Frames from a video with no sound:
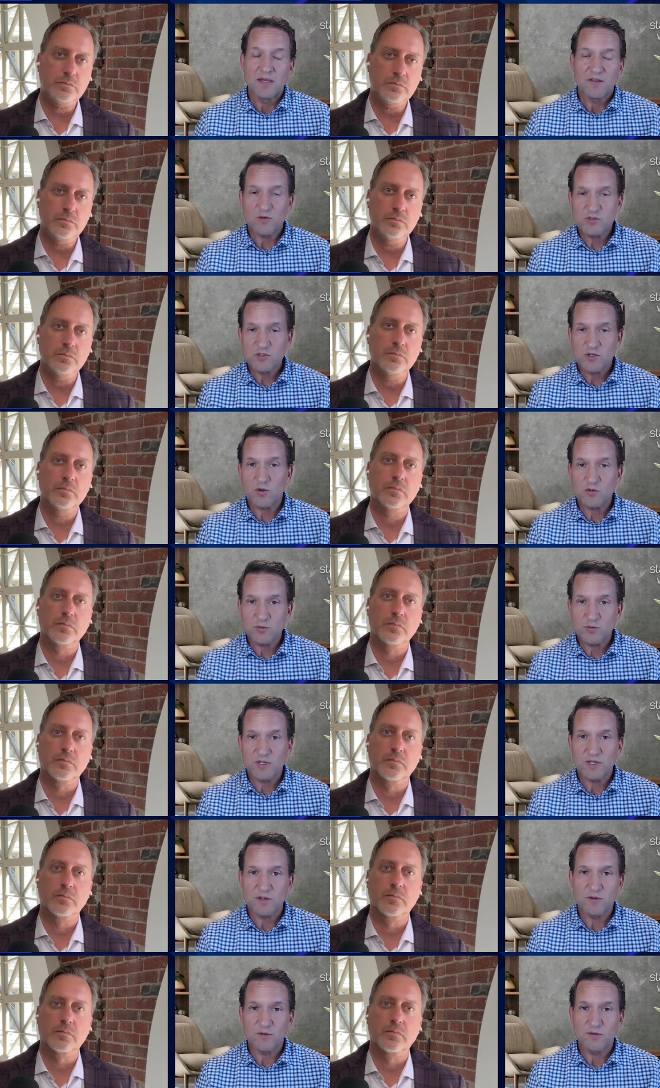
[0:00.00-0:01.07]
Speaker 1: Those goals would
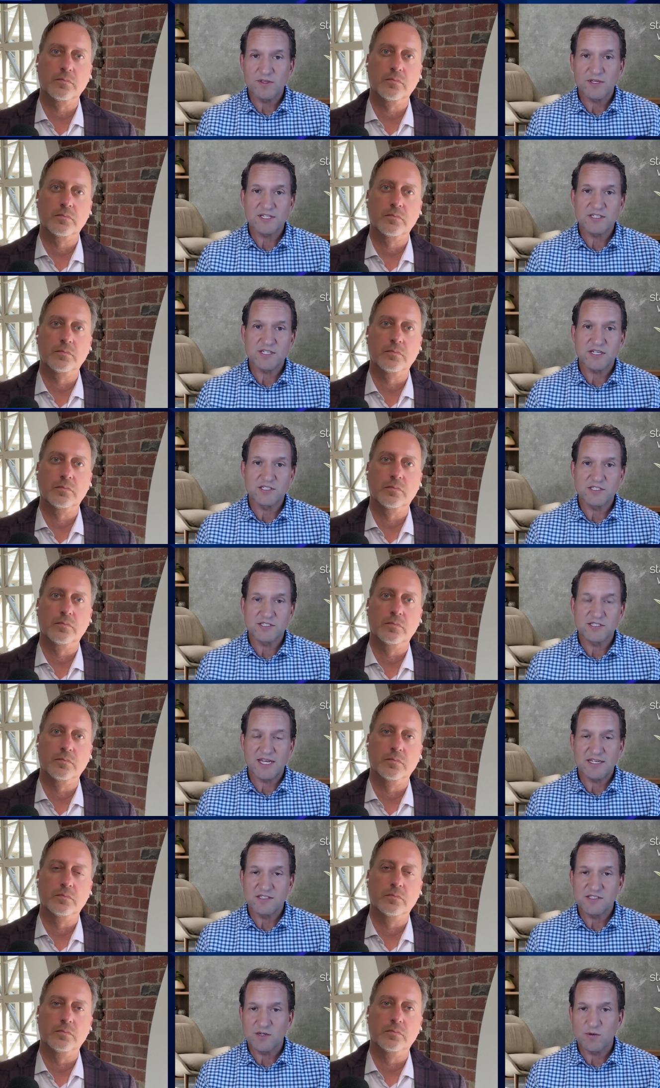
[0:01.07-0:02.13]
include things such as
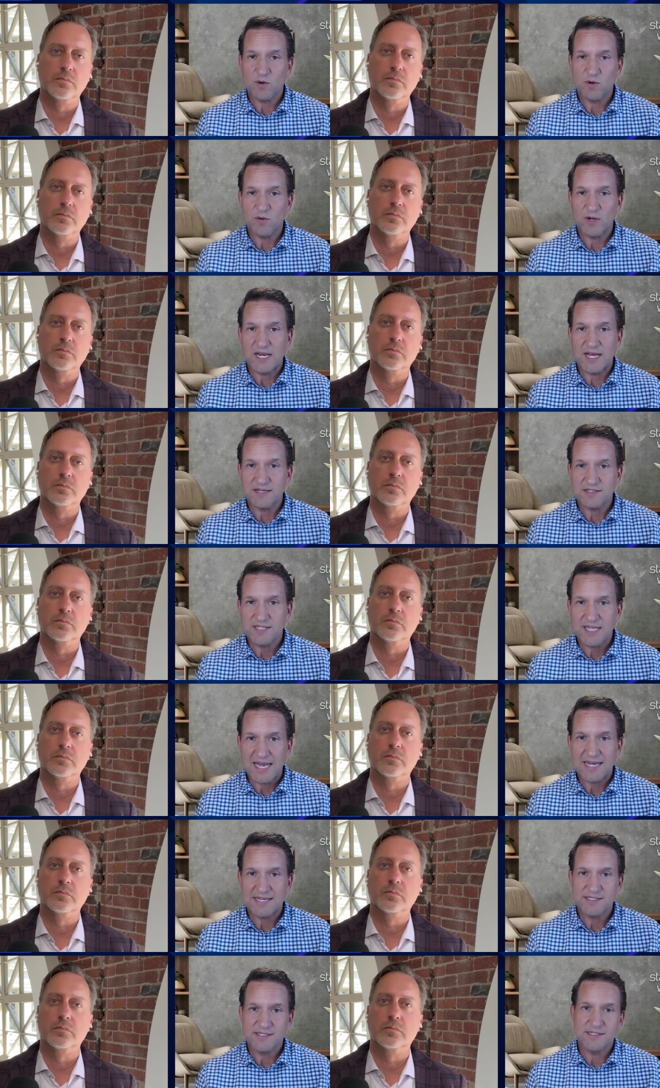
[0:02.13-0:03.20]
net zero greenhouse
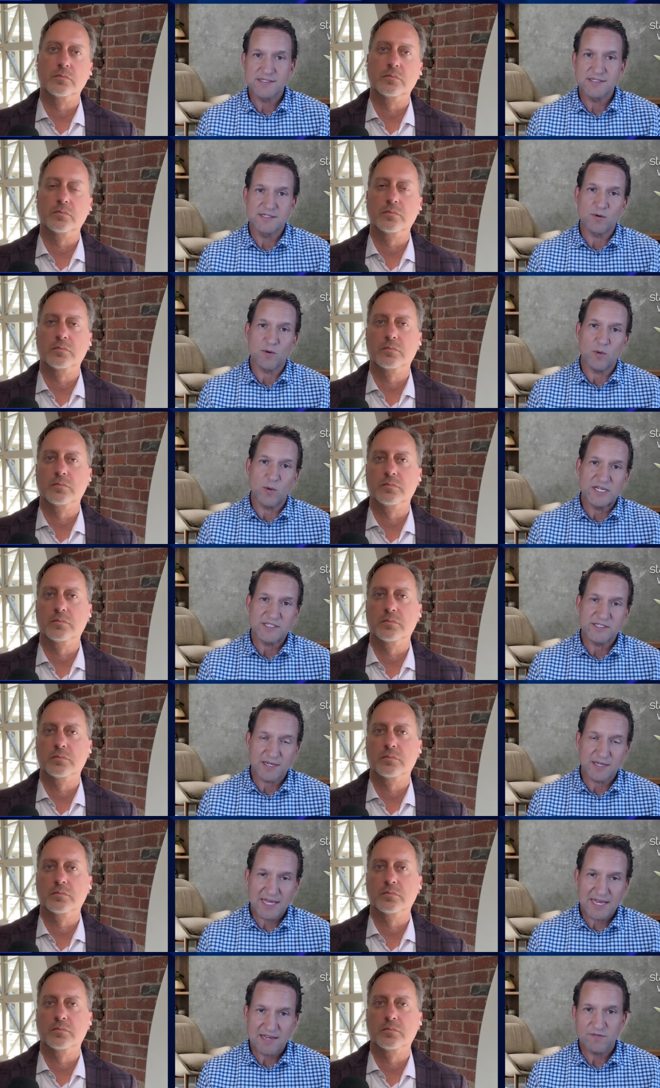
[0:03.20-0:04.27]
gases, zero waste to
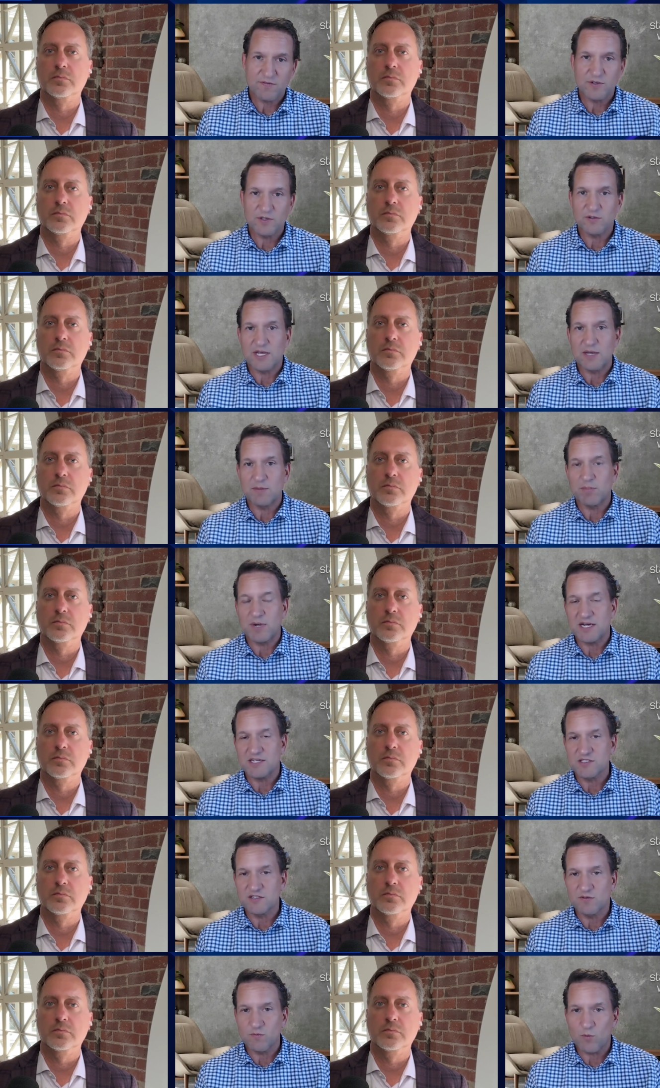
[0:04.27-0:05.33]
landfill, net
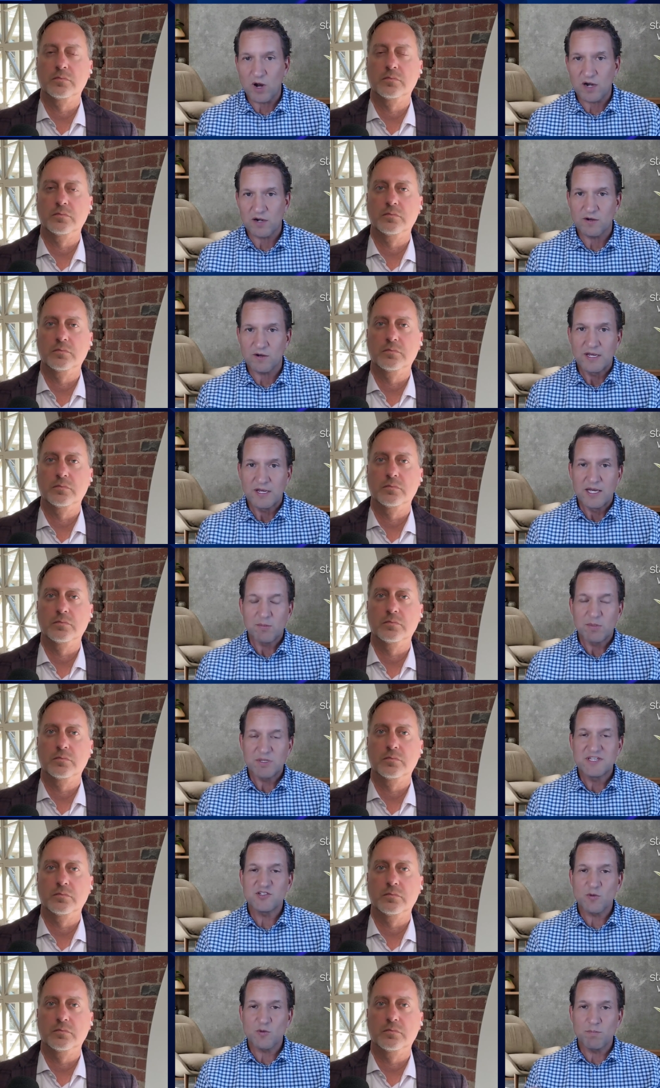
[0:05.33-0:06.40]
positive water. But
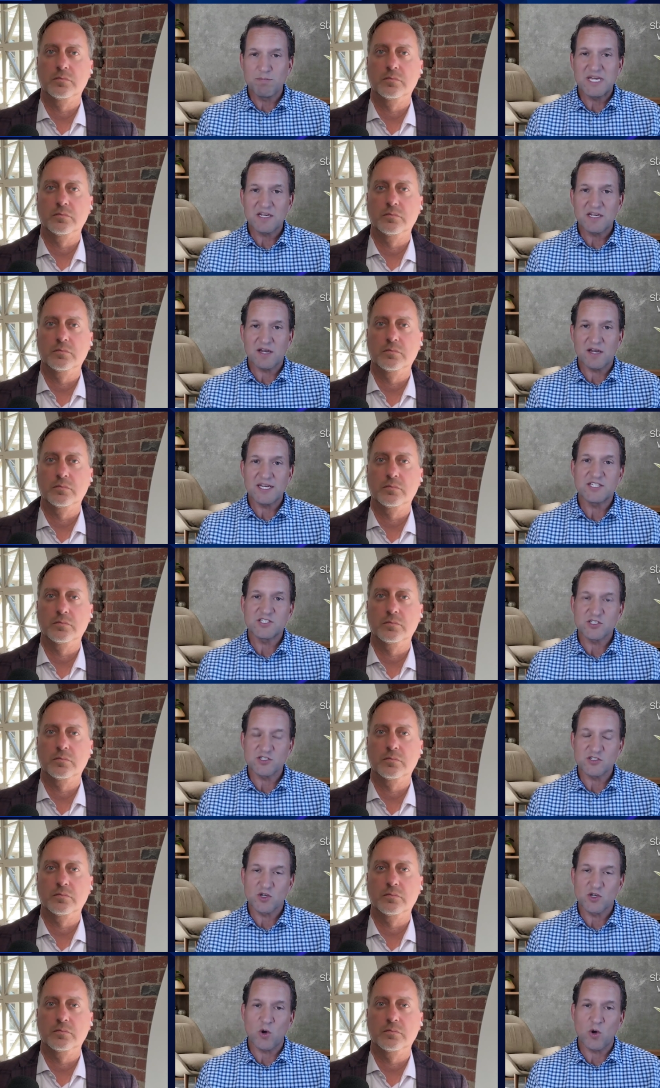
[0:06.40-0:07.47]
these are big,
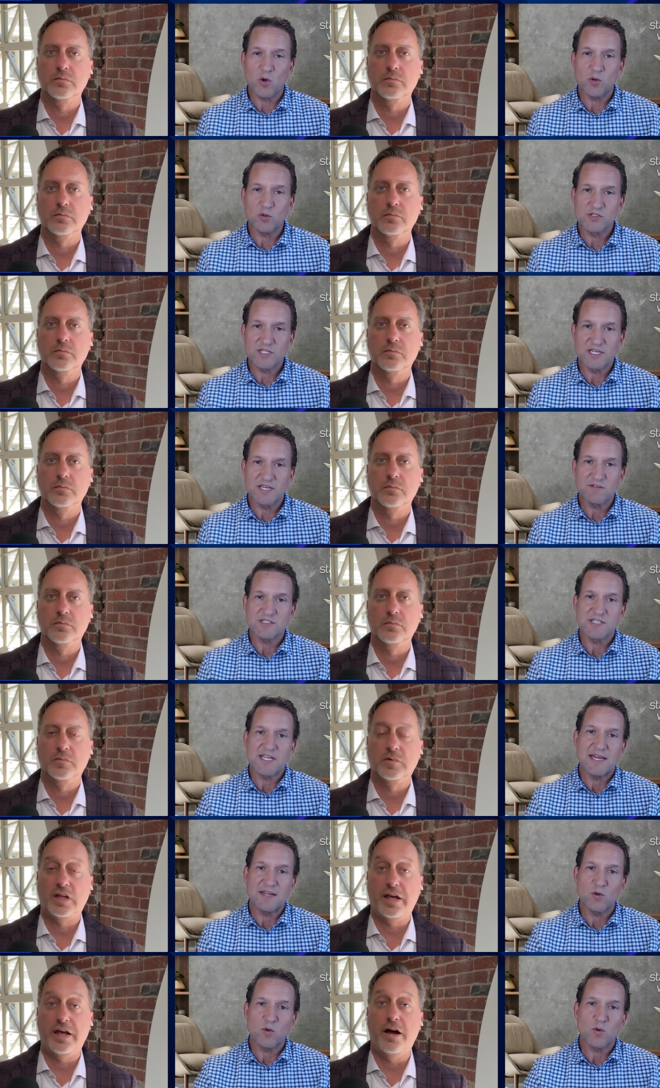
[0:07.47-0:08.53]
audacious goals that get us
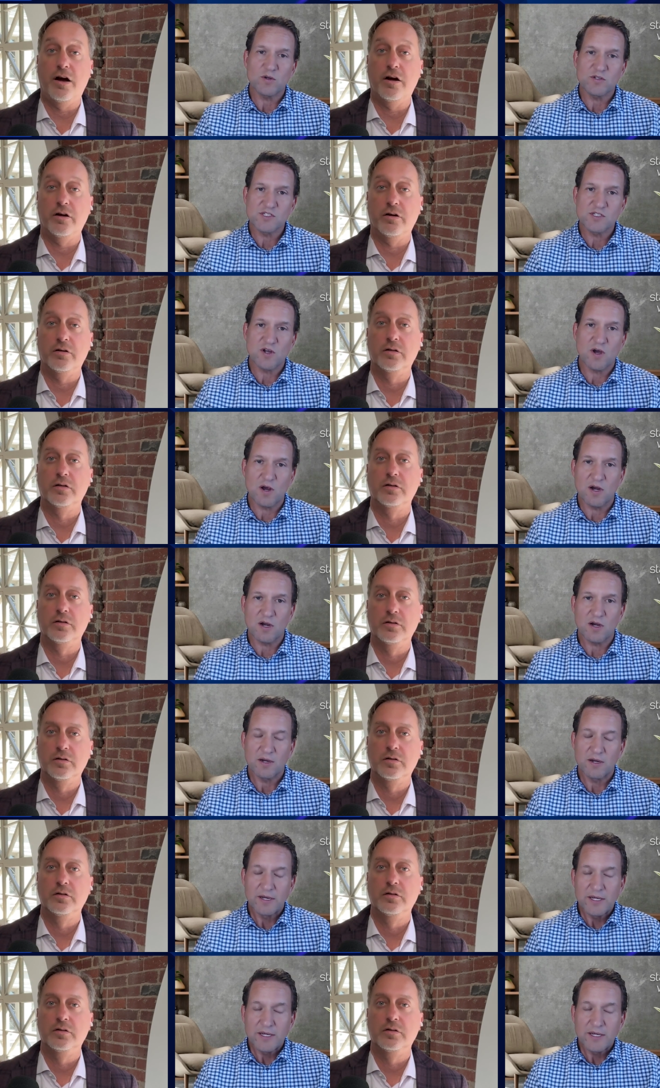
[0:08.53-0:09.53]
that North Star.